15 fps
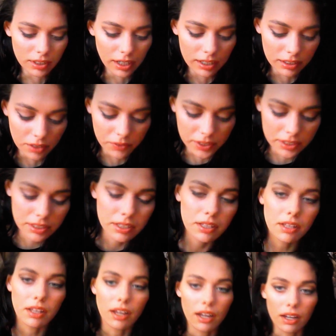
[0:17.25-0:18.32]
I love it.
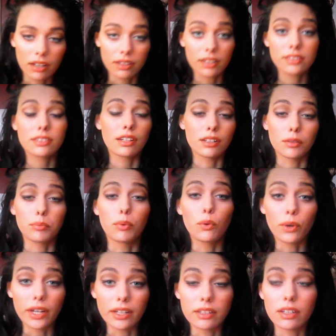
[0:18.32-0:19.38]
Uh, that's not the
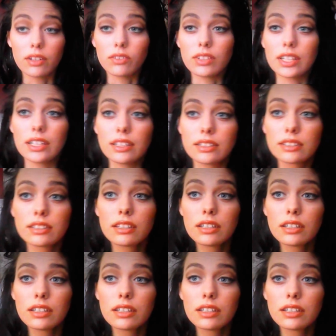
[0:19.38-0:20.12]
point of this.